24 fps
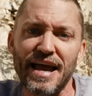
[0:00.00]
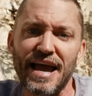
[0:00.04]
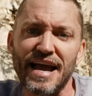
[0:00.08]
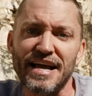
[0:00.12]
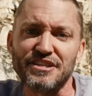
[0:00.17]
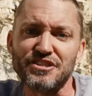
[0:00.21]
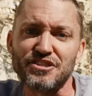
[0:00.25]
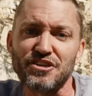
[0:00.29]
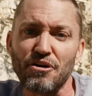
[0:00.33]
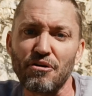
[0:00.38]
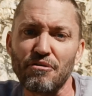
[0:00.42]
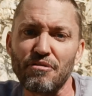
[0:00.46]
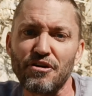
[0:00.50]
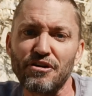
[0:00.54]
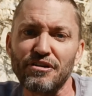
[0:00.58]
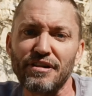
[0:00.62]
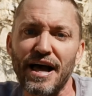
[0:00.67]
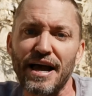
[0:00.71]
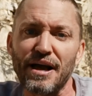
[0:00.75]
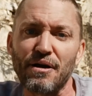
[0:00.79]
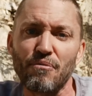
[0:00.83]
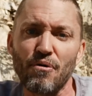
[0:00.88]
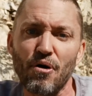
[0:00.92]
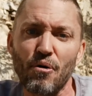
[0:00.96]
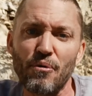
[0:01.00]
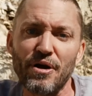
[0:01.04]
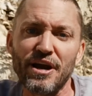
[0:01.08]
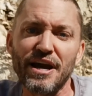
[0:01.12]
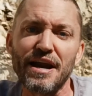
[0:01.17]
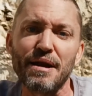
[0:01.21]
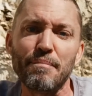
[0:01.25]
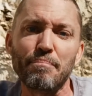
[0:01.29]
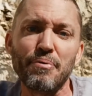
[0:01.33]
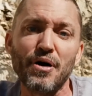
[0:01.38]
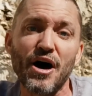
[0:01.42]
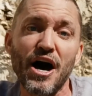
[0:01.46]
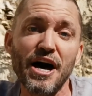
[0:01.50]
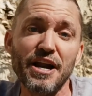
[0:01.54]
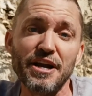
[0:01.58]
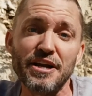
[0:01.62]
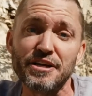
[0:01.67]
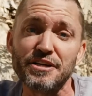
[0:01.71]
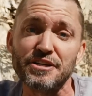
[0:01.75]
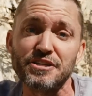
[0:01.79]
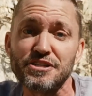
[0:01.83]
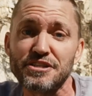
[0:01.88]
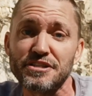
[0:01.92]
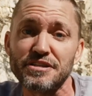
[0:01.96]
and so they're like, well, we got to
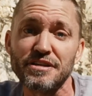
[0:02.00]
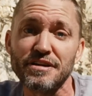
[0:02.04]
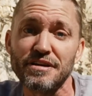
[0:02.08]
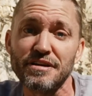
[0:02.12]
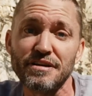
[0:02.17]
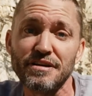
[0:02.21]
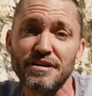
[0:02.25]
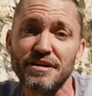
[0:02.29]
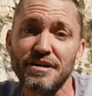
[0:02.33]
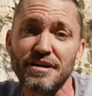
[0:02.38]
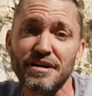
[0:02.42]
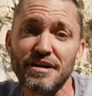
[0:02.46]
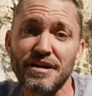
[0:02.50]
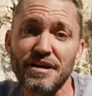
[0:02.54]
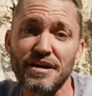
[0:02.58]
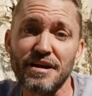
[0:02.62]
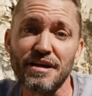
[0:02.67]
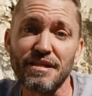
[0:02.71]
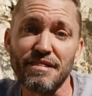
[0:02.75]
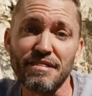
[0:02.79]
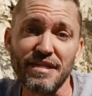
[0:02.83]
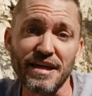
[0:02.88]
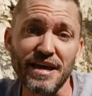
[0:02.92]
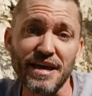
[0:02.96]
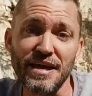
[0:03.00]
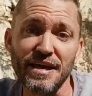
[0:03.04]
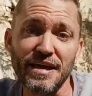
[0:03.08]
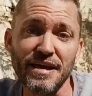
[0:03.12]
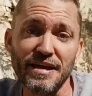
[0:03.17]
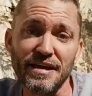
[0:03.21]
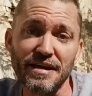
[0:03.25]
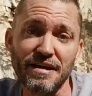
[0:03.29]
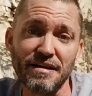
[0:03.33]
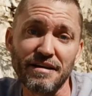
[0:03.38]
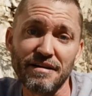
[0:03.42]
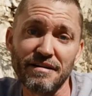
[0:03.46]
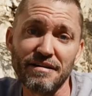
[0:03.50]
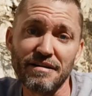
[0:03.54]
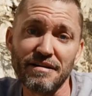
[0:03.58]
punish this